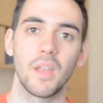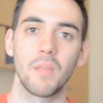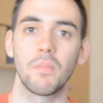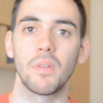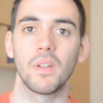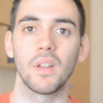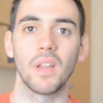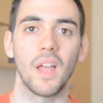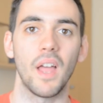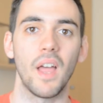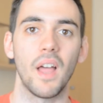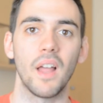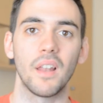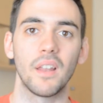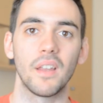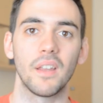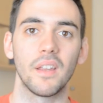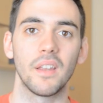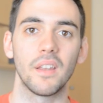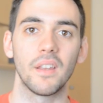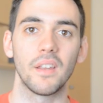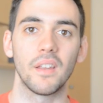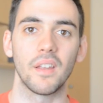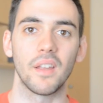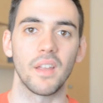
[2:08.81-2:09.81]
Bill
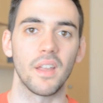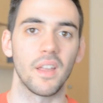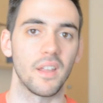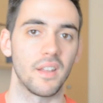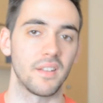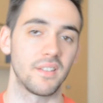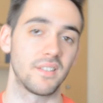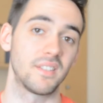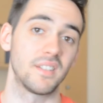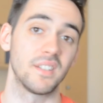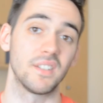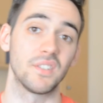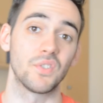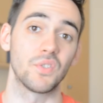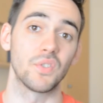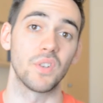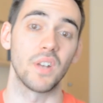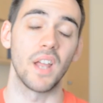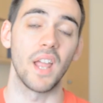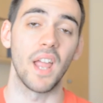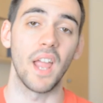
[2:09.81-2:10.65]
Haley, etc.